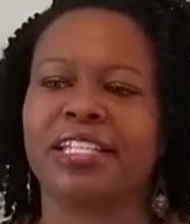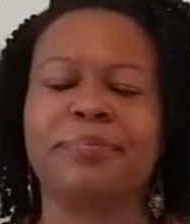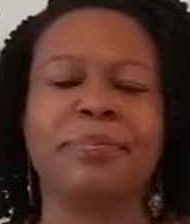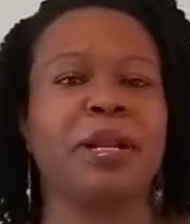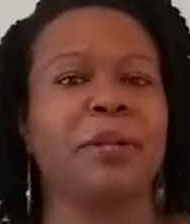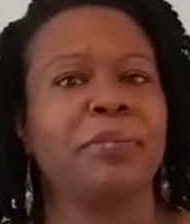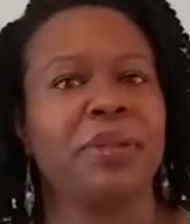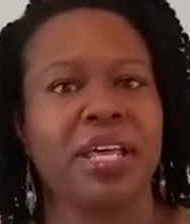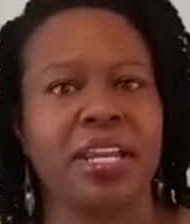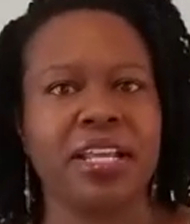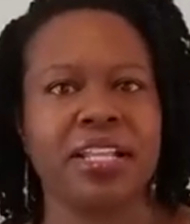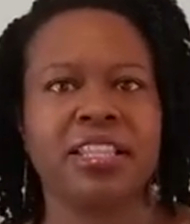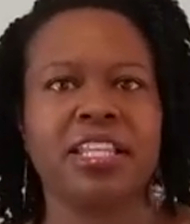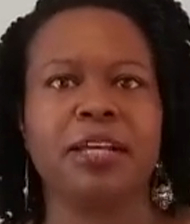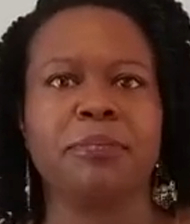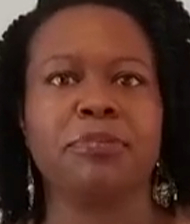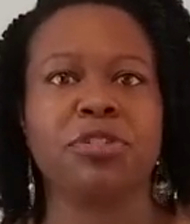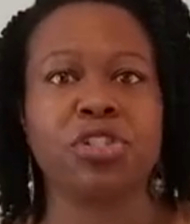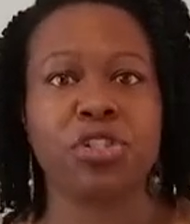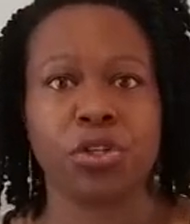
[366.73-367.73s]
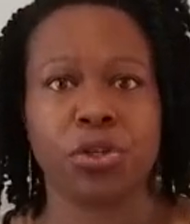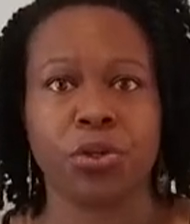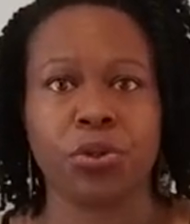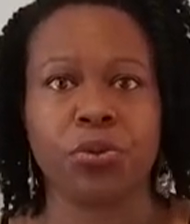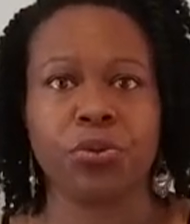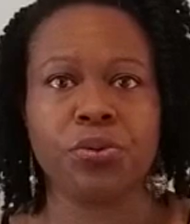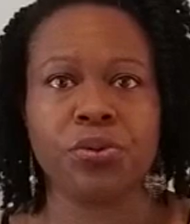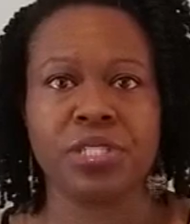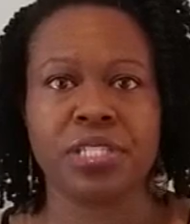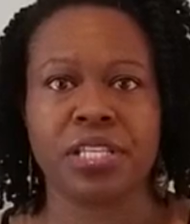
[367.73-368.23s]
But I'm letting them
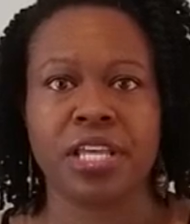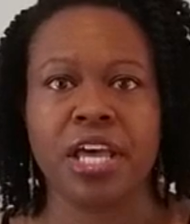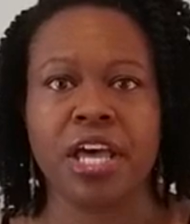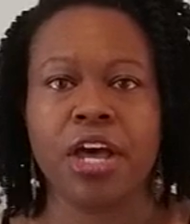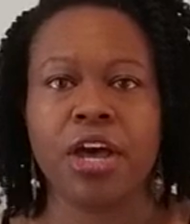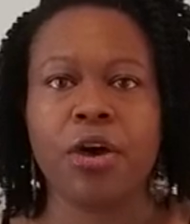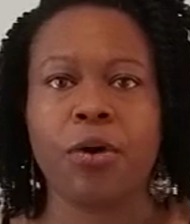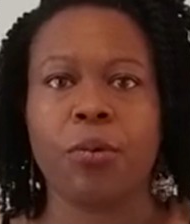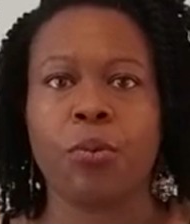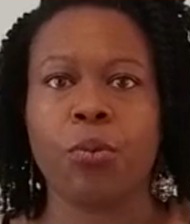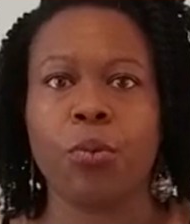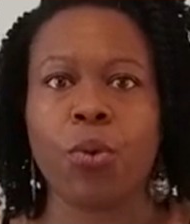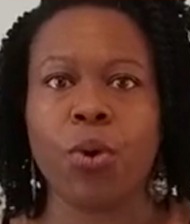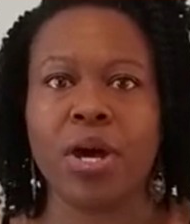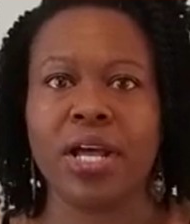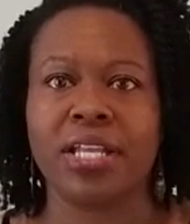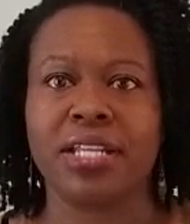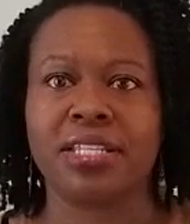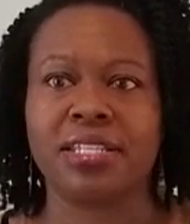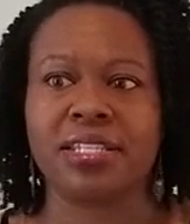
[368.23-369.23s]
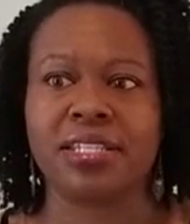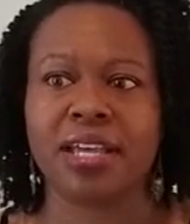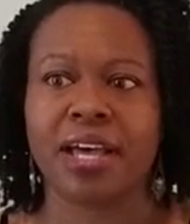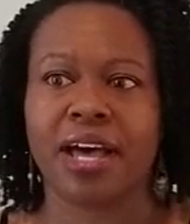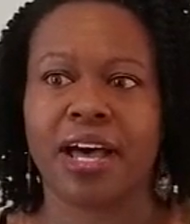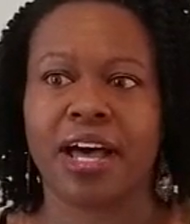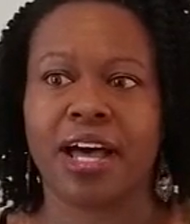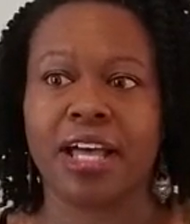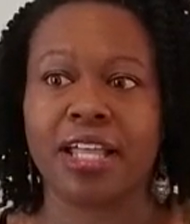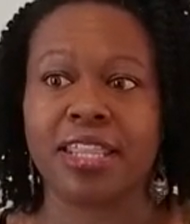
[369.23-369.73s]
choose what
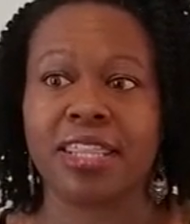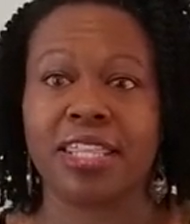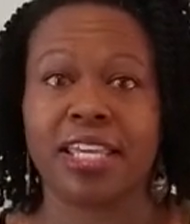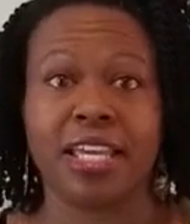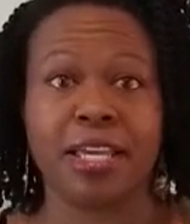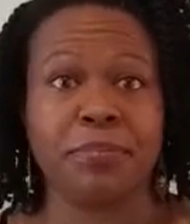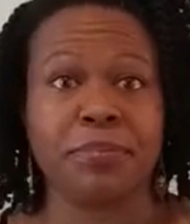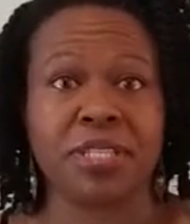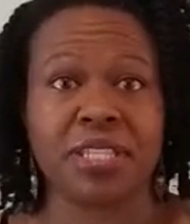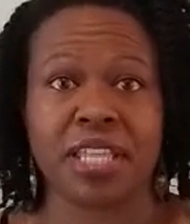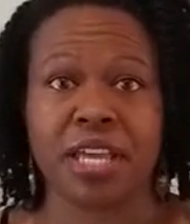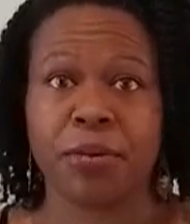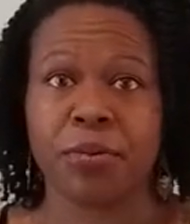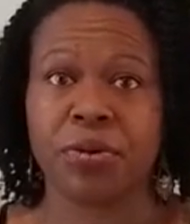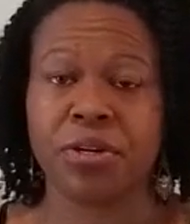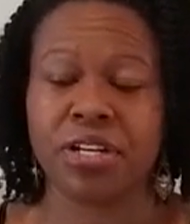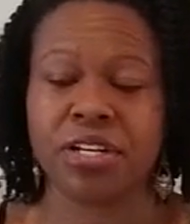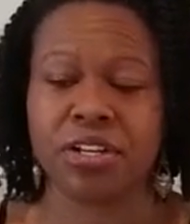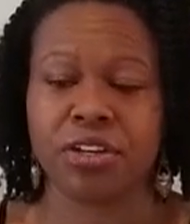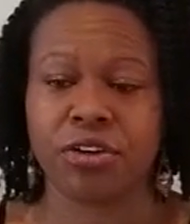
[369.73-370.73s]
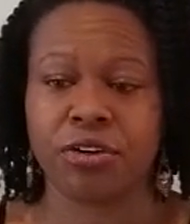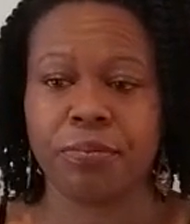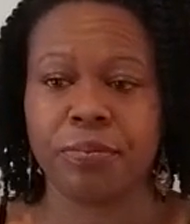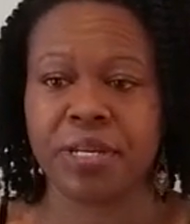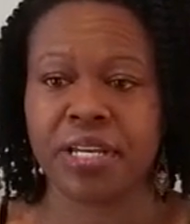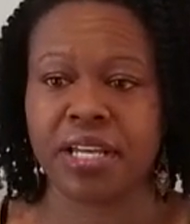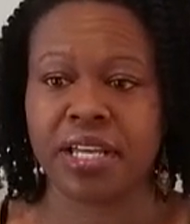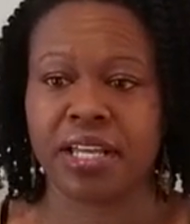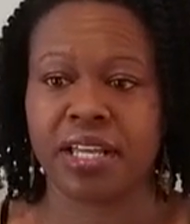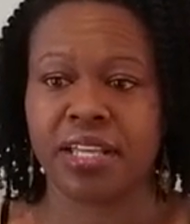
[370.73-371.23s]
themes that they want to do,
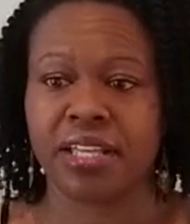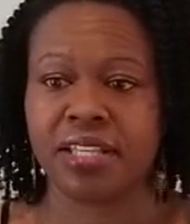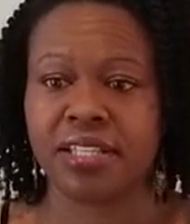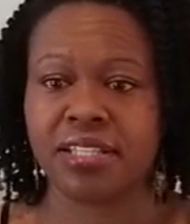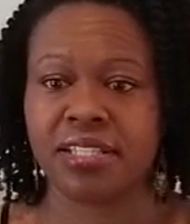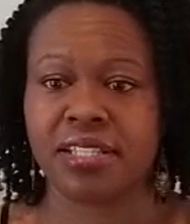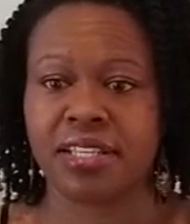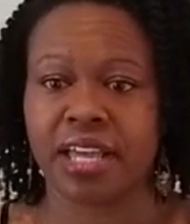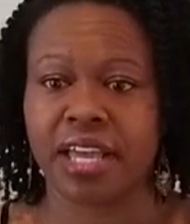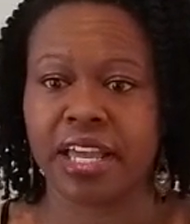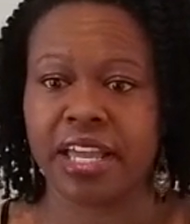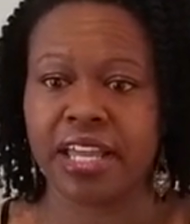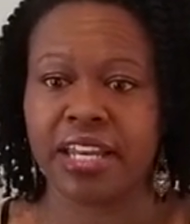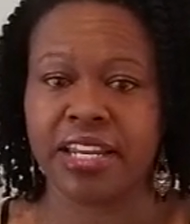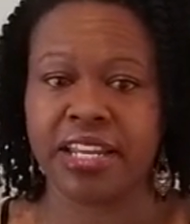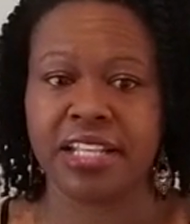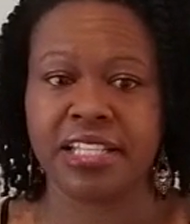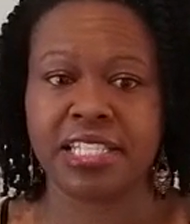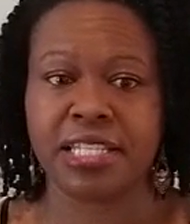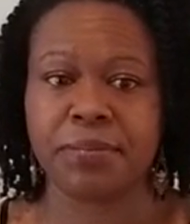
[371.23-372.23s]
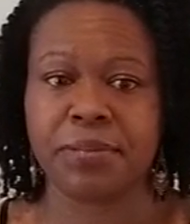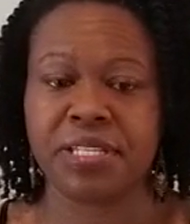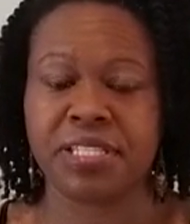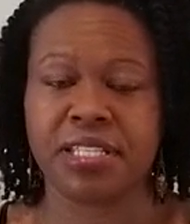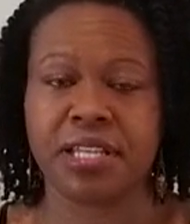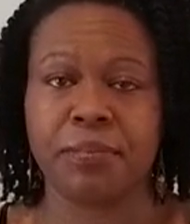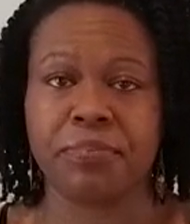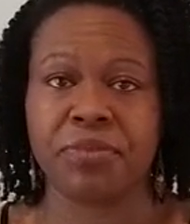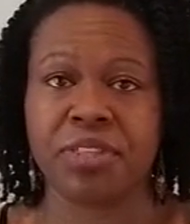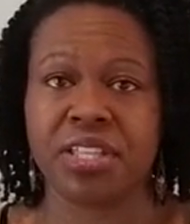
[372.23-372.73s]
because it needs to be
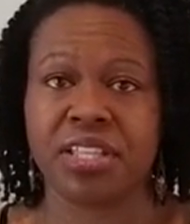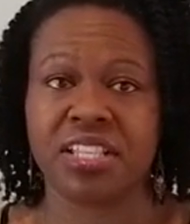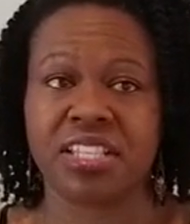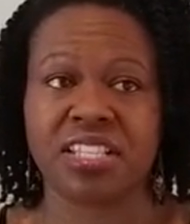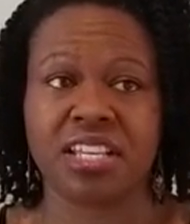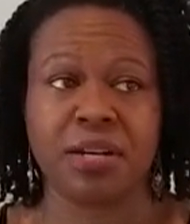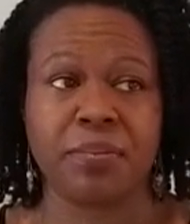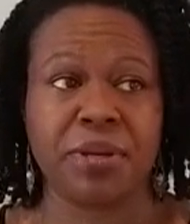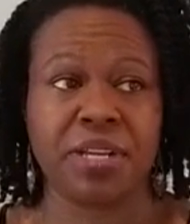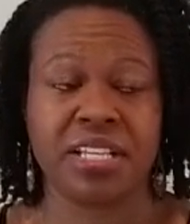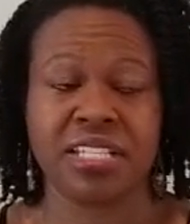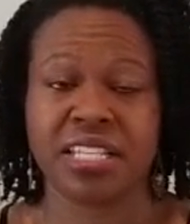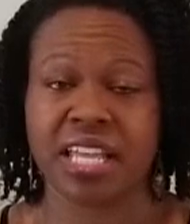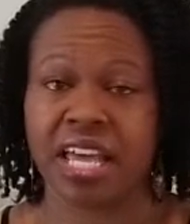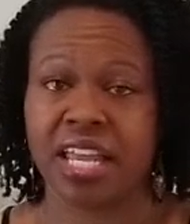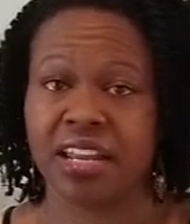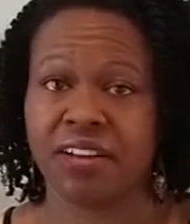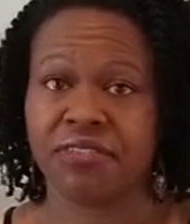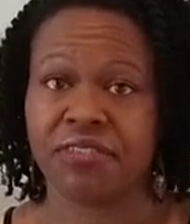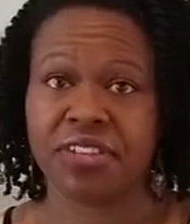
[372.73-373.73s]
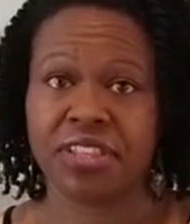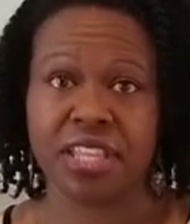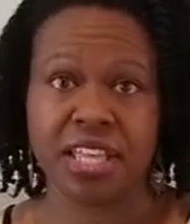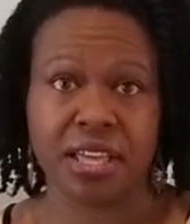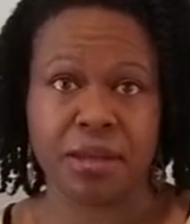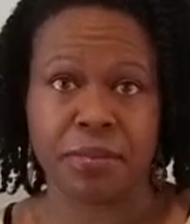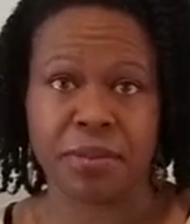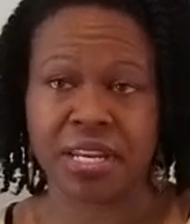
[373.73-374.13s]
something that's going to be exciting for them.